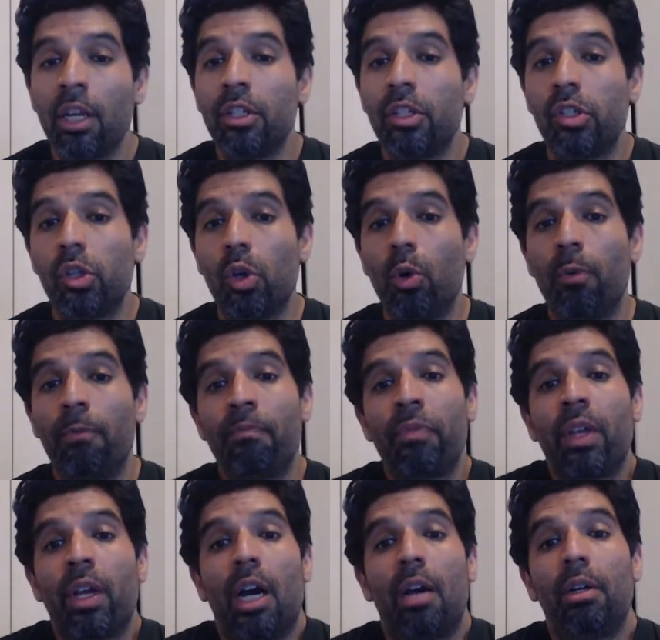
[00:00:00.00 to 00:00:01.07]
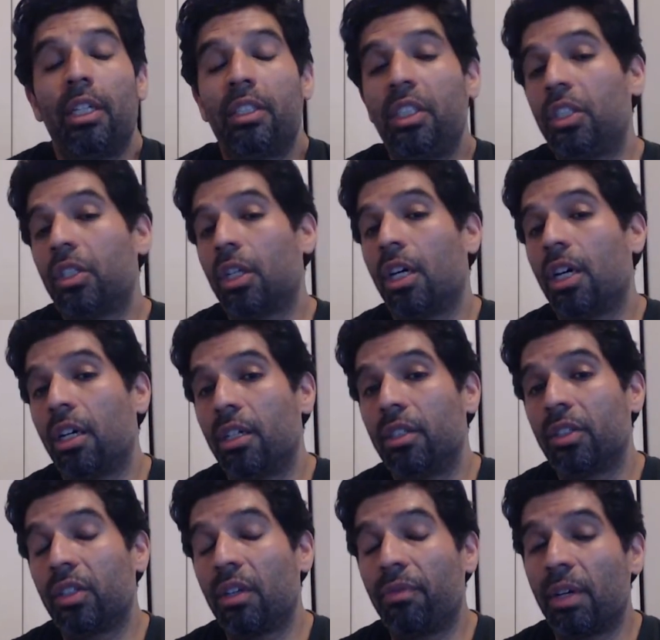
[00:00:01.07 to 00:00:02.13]
So I teach
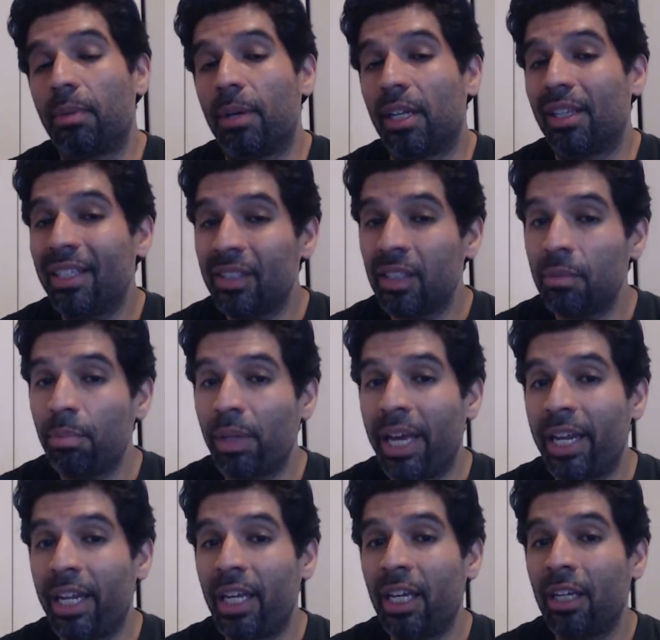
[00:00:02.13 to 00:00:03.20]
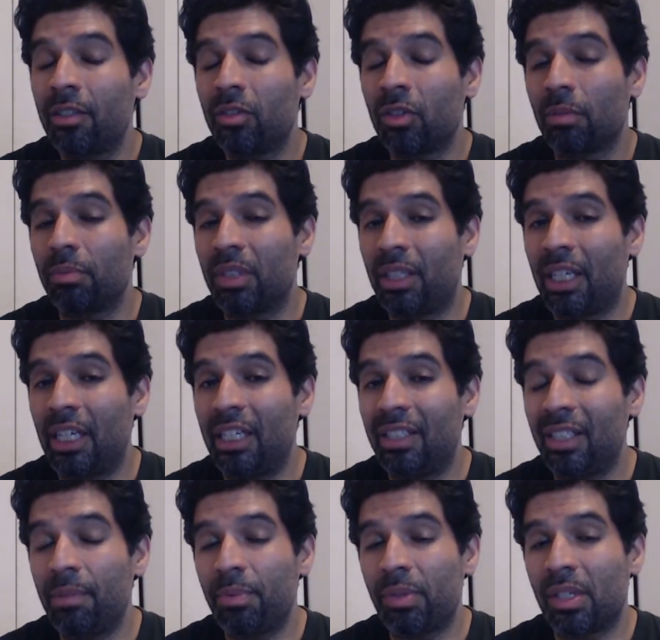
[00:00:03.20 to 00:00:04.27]
stuff about lesson planning, some key
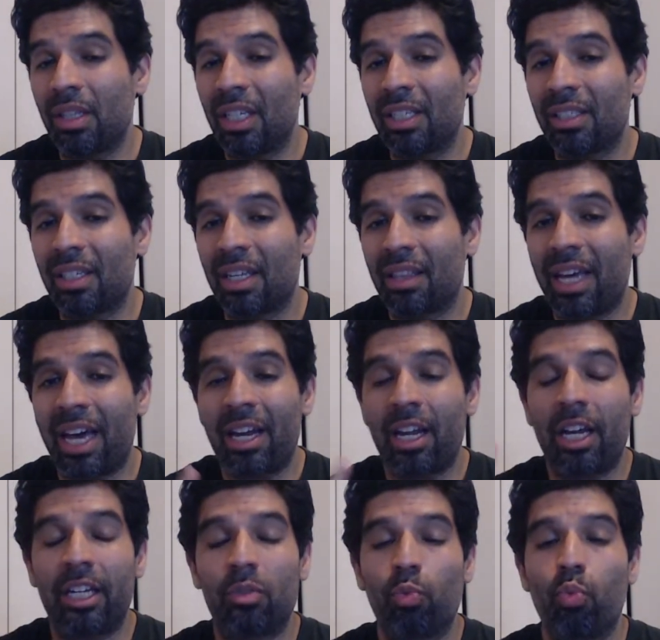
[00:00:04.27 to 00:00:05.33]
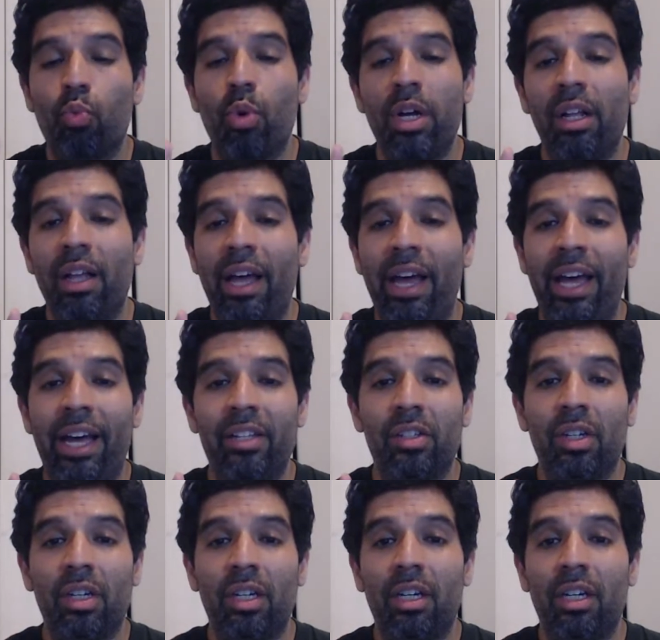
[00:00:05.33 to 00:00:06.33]
tips and things like that, as well as